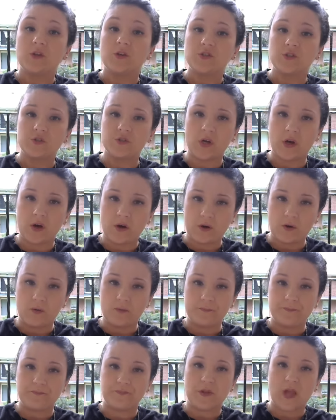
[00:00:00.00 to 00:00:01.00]
So,
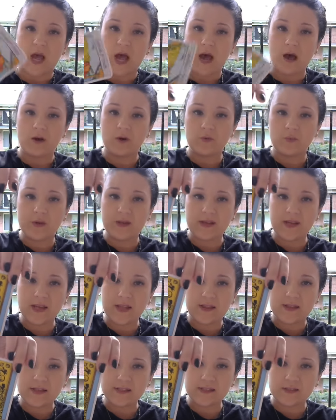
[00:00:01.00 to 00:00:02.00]
how do we
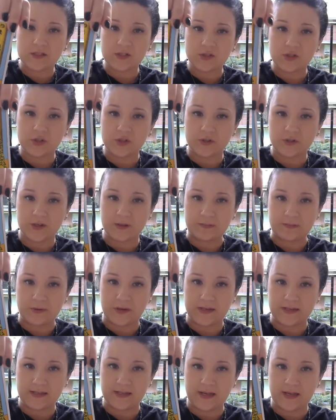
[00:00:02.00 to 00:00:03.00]
get this to turn
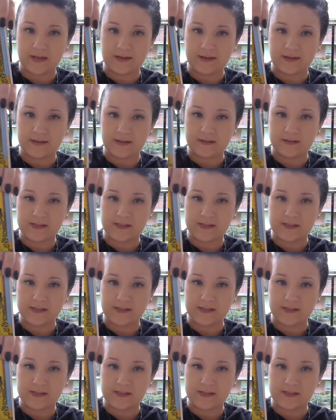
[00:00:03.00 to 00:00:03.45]
upright again